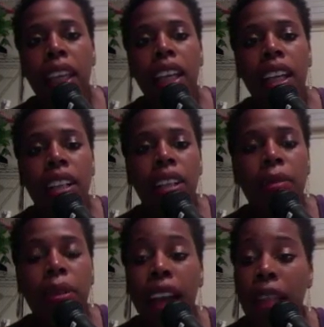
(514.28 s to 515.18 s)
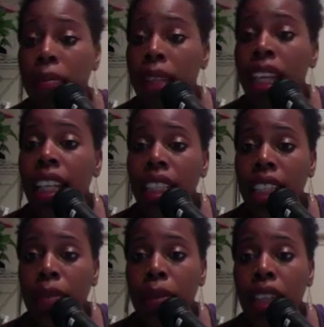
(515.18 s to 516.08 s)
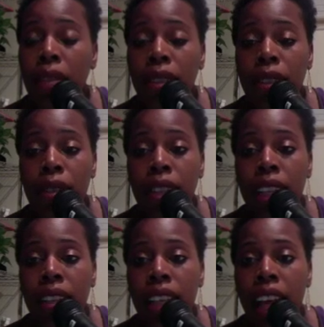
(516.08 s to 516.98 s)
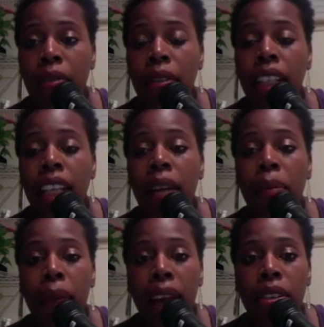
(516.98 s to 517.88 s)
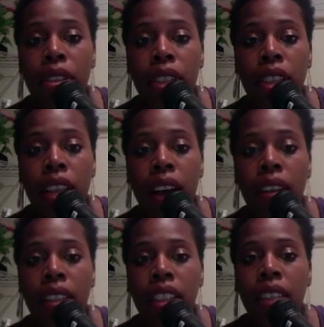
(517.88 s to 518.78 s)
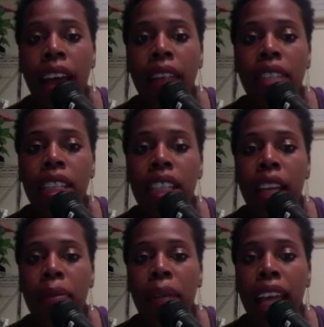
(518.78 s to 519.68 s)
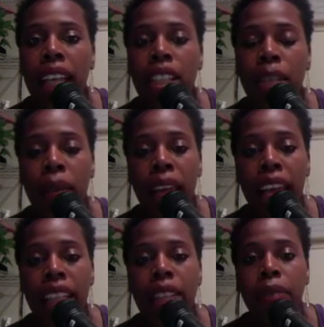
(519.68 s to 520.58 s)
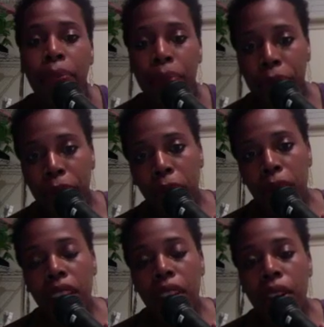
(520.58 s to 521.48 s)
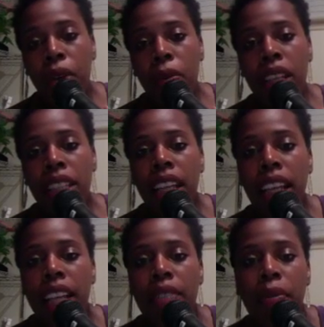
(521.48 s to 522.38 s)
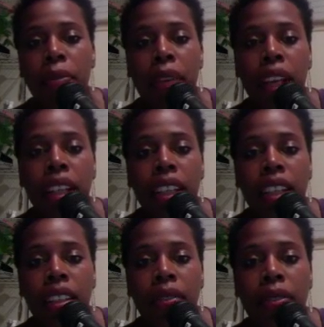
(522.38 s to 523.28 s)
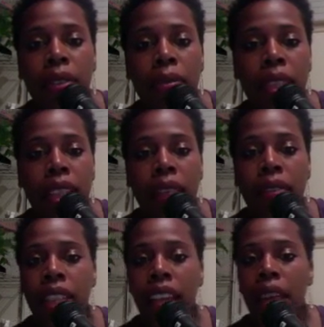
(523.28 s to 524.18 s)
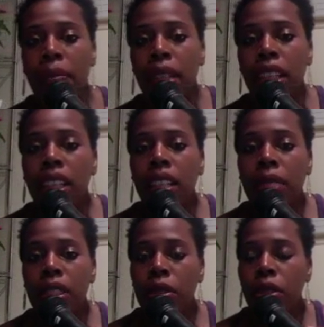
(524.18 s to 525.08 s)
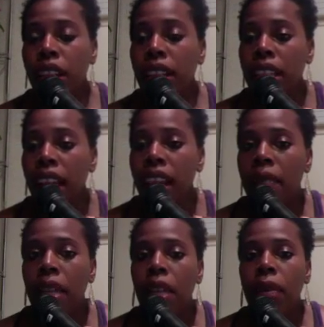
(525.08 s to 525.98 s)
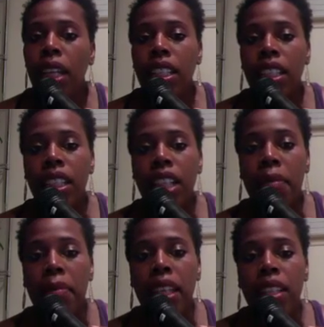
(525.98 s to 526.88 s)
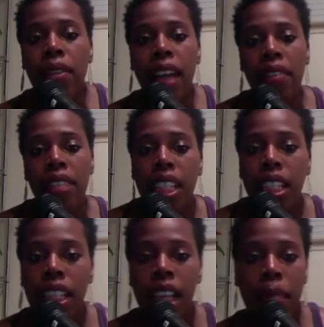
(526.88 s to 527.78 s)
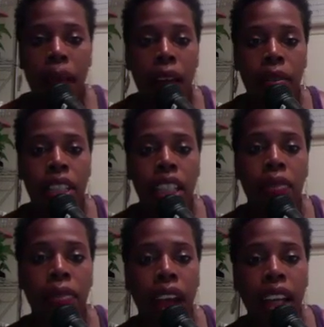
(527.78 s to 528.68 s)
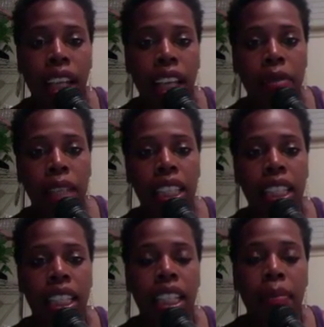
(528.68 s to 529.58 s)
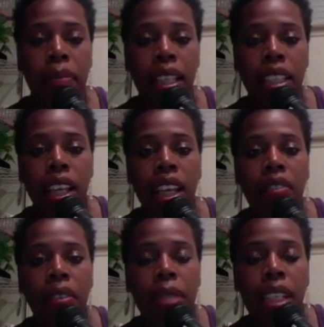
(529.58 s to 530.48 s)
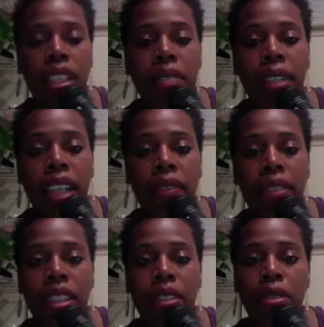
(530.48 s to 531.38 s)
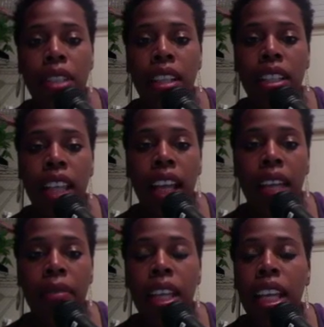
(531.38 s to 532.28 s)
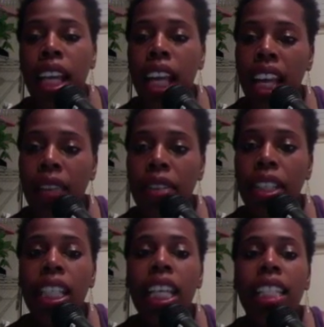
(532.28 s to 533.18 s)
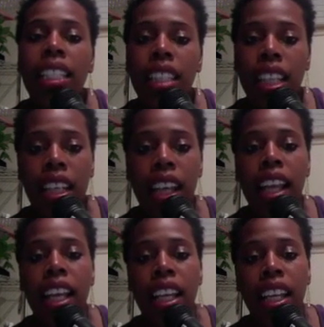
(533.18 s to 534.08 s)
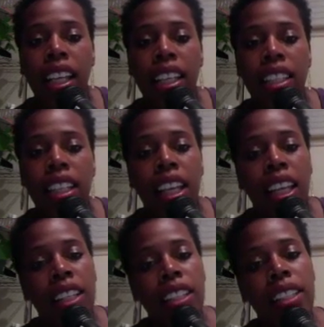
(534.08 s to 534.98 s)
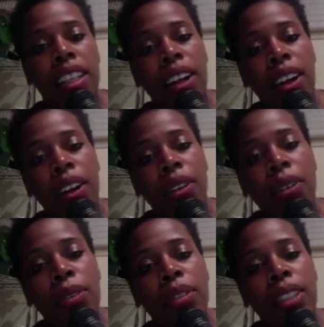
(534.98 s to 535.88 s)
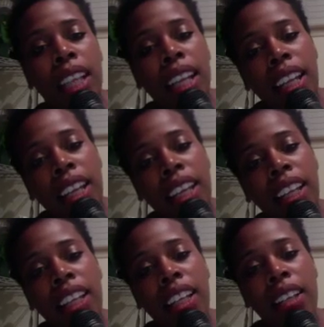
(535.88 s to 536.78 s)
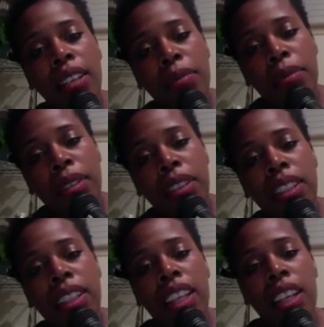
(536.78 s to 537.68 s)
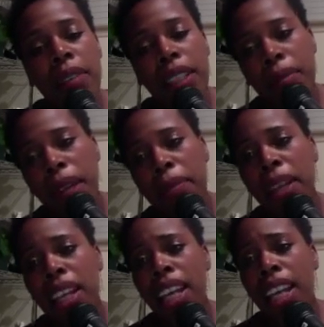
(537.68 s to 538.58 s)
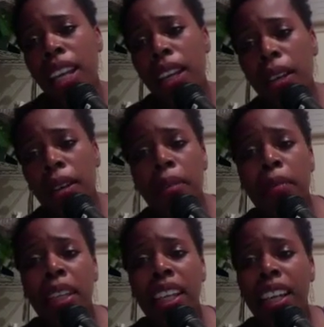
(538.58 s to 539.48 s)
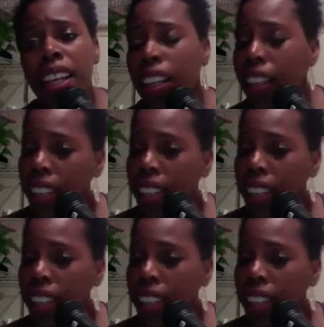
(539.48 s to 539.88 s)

You have me at 6 p.m. Central Standard Time with Brown Sugar Talks. You have DJ Shablast on Wednesday nights from 7 to 8 p.m. Central Standard Time with his DJ Mix. You have DJ Bob and D Friday nights with his Lit Mix from 10 to 11 Central Standard Time. Every Sunday is Slow Jams with my baby.